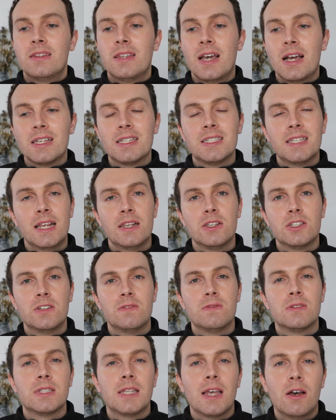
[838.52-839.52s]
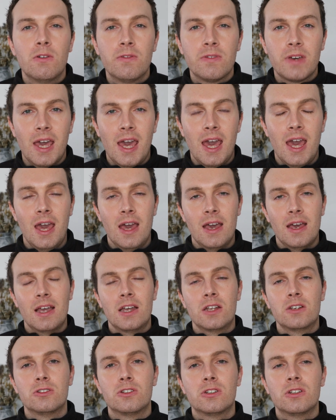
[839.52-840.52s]
that sense of self-care
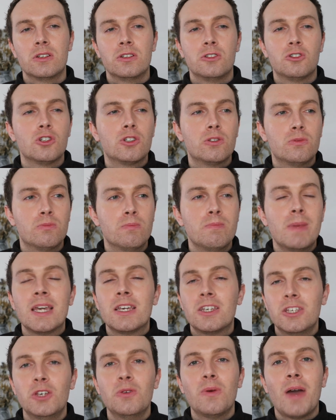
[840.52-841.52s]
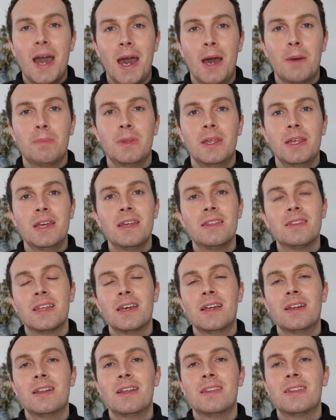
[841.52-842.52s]
and just make you happy
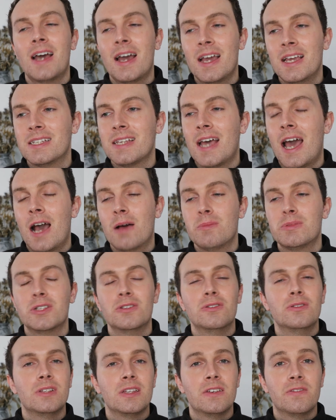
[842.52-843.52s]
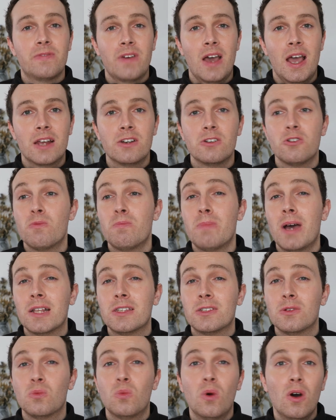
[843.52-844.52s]
then that is absolutely fine no
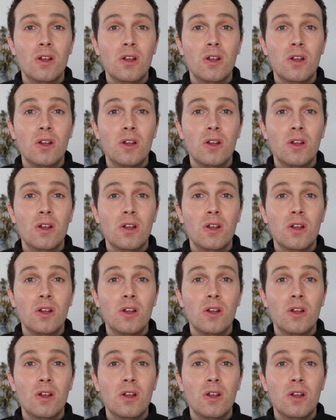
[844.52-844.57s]
matter